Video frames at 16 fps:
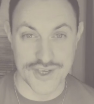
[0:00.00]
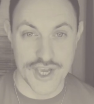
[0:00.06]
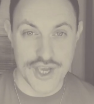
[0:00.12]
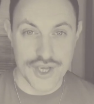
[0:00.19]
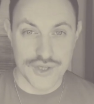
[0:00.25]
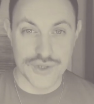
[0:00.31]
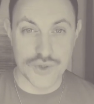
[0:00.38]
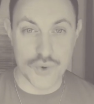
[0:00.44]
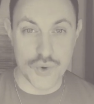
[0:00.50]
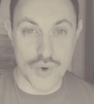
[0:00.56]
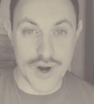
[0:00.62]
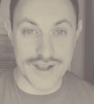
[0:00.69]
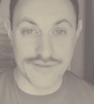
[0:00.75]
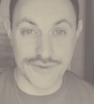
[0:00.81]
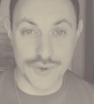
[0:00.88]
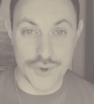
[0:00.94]
So
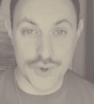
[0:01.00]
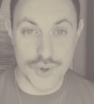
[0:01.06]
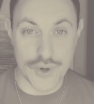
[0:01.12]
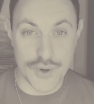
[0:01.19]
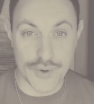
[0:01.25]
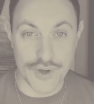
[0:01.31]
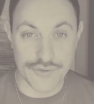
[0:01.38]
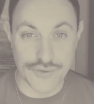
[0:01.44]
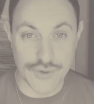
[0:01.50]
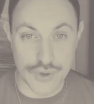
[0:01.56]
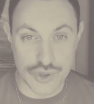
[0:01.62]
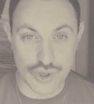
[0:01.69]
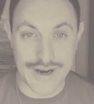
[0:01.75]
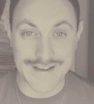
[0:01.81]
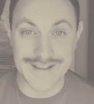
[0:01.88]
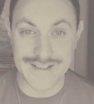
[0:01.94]
if you
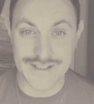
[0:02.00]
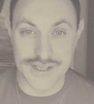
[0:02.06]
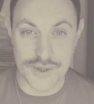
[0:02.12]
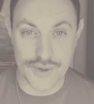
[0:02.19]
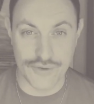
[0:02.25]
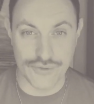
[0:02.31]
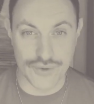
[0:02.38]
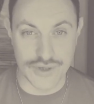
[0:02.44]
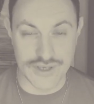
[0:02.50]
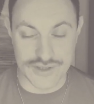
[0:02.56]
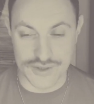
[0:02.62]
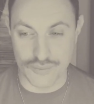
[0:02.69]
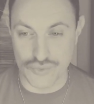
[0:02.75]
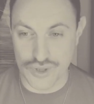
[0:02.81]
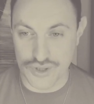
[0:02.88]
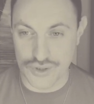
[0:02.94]
try this out, if you get some
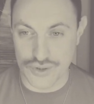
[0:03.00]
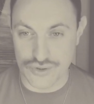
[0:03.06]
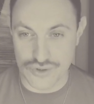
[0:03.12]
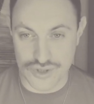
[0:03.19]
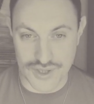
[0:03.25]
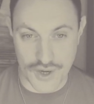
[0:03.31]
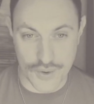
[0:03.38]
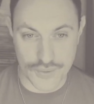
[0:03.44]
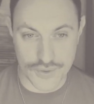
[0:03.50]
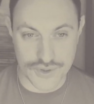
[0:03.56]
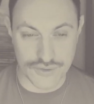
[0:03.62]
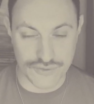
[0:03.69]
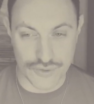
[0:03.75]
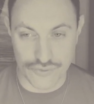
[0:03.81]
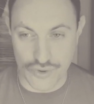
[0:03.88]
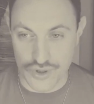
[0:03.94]
really good results, if
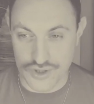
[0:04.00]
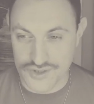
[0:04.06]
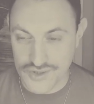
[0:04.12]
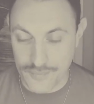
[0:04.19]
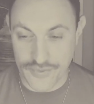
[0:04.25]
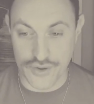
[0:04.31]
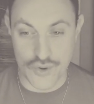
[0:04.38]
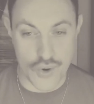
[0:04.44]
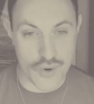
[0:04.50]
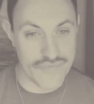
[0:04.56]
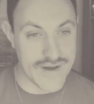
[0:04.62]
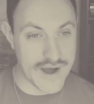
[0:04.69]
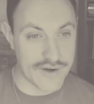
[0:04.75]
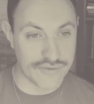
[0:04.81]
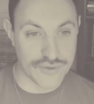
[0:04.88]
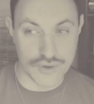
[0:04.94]
you've got something on that,
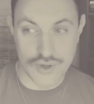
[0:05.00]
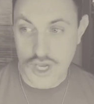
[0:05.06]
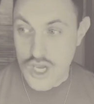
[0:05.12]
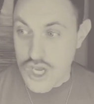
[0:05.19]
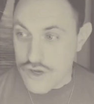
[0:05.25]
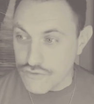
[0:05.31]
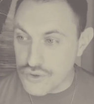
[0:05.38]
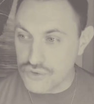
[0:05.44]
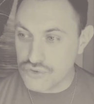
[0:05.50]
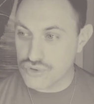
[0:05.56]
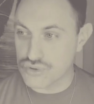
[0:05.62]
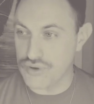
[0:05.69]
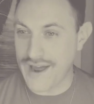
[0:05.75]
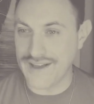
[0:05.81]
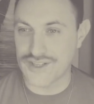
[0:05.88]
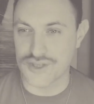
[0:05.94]
if you
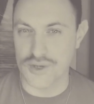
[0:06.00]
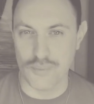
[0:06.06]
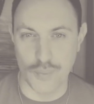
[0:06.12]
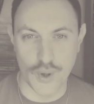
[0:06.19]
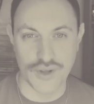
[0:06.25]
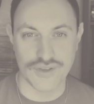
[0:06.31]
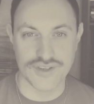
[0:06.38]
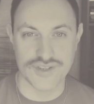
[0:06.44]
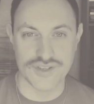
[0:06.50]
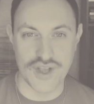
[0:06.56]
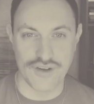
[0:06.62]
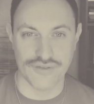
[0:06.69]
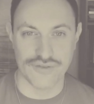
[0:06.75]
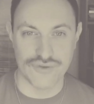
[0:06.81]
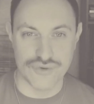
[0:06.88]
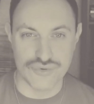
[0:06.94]
tried some pointless stuff
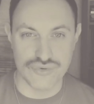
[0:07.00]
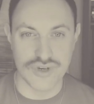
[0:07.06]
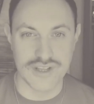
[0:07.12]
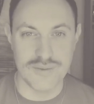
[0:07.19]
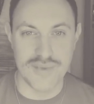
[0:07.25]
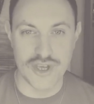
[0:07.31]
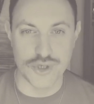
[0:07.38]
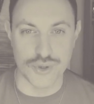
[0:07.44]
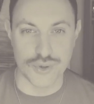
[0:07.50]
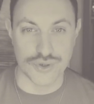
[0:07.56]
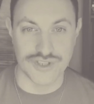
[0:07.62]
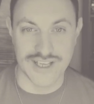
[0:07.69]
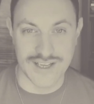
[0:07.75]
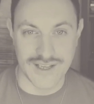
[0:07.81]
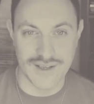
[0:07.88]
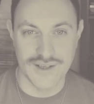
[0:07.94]
and it's really made your
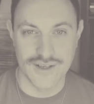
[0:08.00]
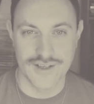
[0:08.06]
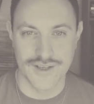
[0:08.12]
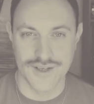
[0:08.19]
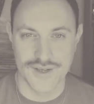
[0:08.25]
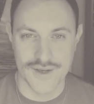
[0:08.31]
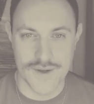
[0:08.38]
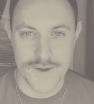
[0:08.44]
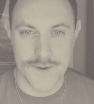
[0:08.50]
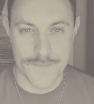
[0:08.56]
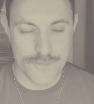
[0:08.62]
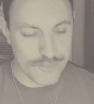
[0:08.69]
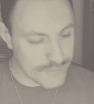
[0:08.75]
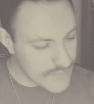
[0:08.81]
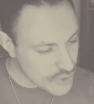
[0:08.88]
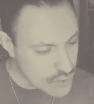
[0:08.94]
day
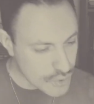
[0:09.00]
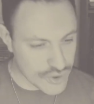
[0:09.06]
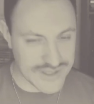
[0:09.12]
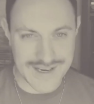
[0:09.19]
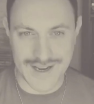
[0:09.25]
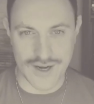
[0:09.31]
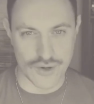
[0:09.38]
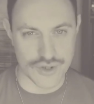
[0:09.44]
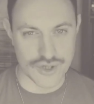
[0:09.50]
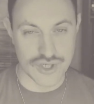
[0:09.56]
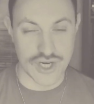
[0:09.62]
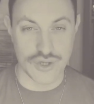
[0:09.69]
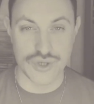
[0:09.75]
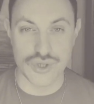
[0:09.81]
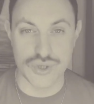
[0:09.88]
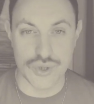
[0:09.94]
or
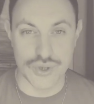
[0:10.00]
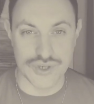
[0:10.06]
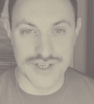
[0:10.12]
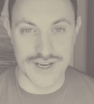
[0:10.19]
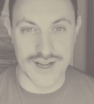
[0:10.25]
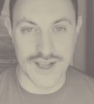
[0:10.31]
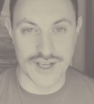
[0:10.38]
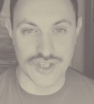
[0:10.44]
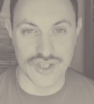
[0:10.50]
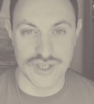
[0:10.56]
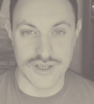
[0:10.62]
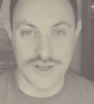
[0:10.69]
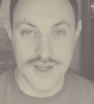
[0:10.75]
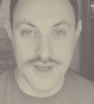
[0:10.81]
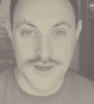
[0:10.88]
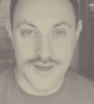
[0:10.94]
changed your direction,
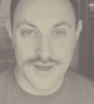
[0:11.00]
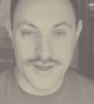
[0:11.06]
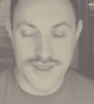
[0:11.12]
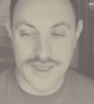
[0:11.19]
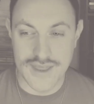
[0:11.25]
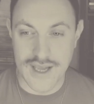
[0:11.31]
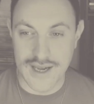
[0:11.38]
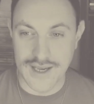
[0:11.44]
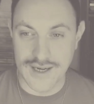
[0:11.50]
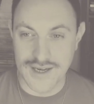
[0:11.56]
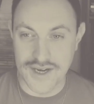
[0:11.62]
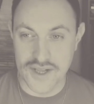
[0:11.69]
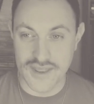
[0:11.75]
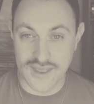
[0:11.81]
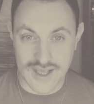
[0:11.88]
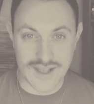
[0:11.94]
then
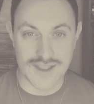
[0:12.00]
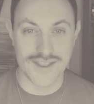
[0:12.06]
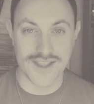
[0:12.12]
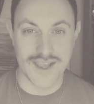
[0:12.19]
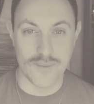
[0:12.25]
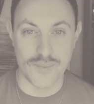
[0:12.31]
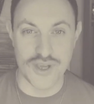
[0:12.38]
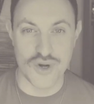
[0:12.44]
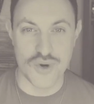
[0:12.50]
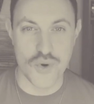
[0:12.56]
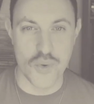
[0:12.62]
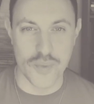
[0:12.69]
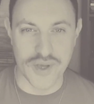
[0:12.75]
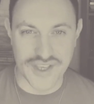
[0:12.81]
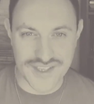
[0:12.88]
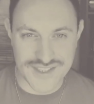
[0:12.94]
let me know,
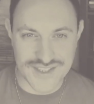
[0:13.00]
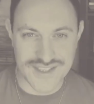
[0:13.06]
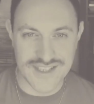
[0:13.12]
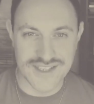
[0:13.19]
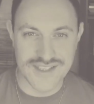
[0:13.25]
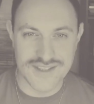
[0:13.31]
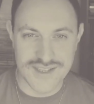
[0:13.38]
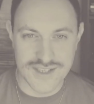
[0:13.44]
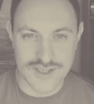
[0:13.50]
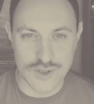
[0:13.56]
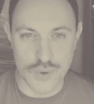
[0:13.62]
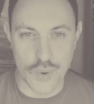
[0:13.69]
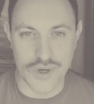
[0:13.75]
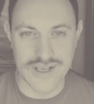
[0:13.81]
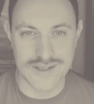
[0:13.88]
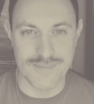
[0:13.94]
because these are the
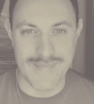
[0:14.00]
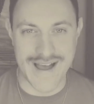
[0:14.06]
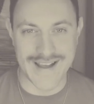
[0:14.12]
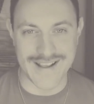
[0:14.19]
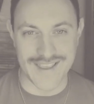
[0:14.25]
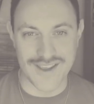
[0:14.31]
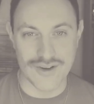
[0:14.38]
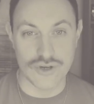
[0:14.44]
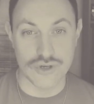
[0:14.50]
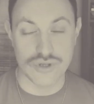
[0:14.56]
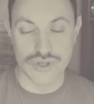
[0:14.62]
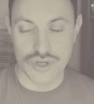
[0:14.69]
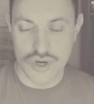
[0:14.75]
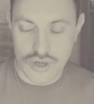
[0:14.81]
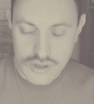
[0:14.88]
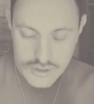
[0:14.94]
stories my ears
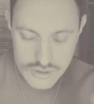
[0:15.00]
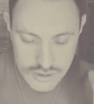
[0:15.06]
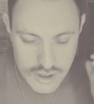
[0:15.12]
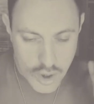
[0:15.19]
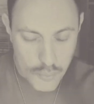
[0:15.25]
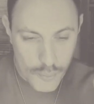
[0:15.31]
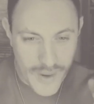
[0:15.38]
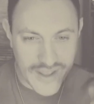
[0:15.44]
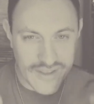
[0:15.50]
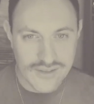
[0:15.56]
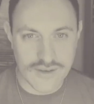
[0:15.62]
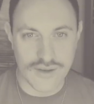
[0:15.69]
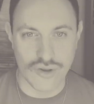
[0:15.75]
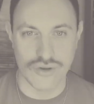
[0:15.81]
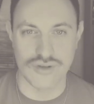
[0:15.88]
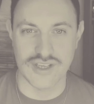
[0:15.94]
are pinned
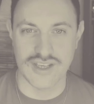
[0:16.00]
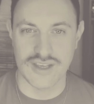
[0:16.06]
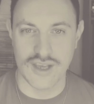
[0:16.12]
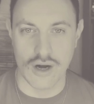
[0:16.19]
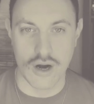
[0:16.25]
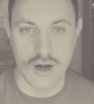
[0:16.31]
to hear.